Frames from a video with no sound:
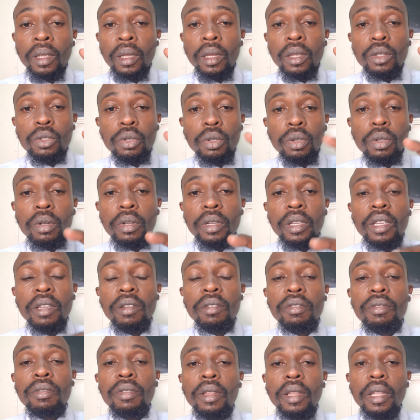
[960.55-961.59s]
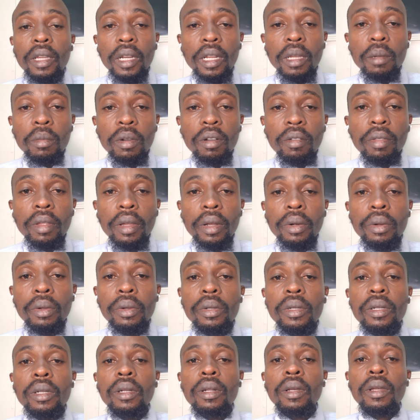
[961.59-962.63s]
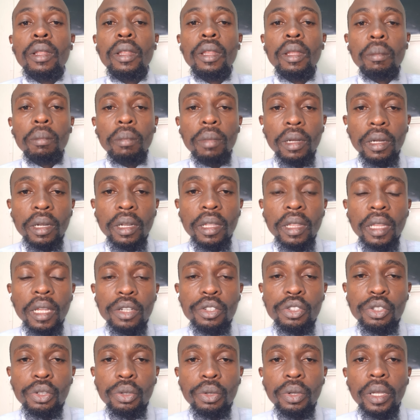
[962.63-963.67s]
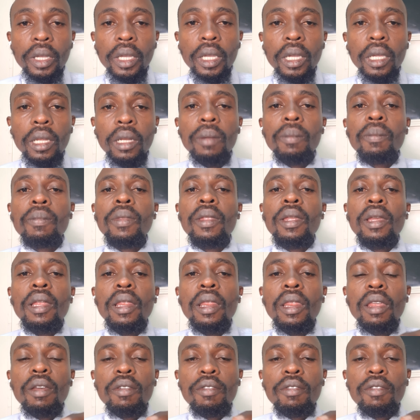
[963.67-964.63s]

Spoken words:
So you'll give the name of the road, the building that you're in, the